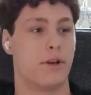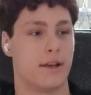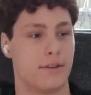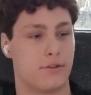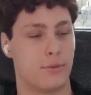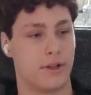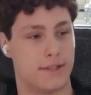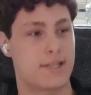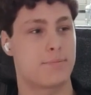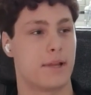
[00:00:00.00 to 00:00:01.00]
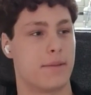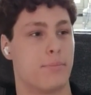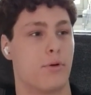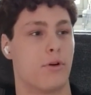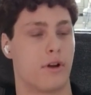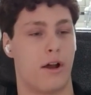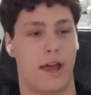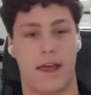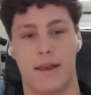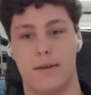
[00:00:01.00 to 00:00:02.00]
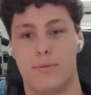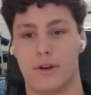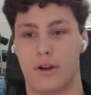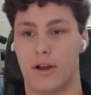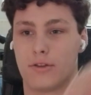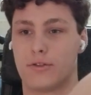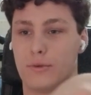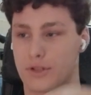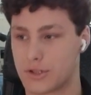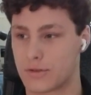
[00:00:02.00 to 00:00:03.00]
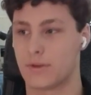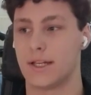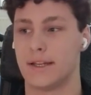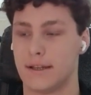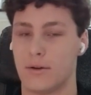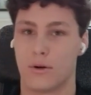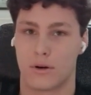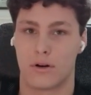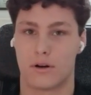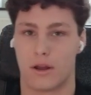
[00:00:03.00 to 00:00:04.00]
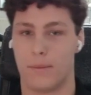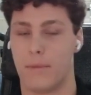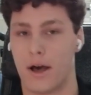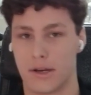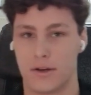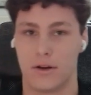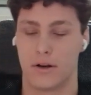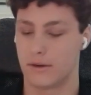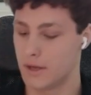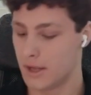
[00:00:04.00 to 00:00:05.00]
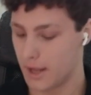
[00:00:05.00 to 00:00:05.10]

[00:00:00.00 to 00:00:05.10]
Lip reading: it into a display port and put it onto a screen or a monitor,